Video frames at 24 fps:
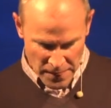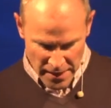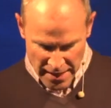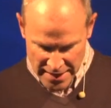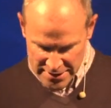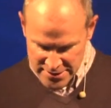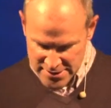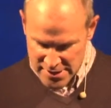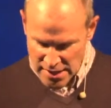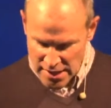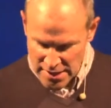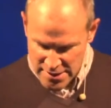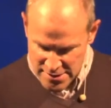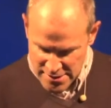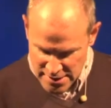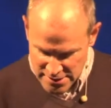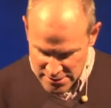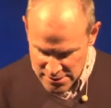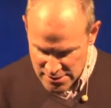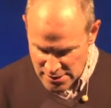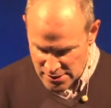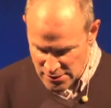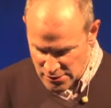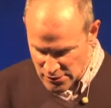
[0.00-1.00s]
It ties
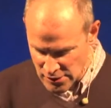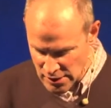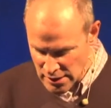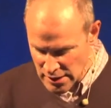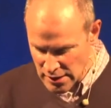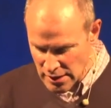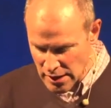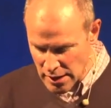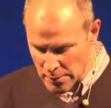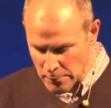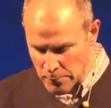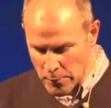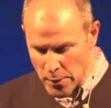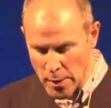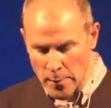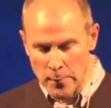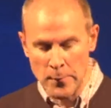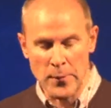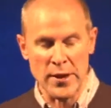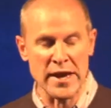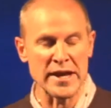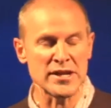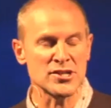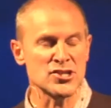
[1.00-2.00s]
into a
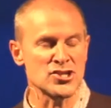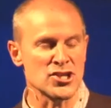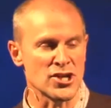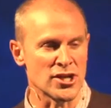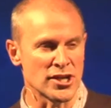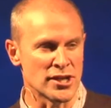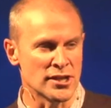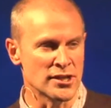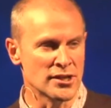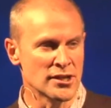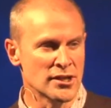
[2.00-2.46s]
picture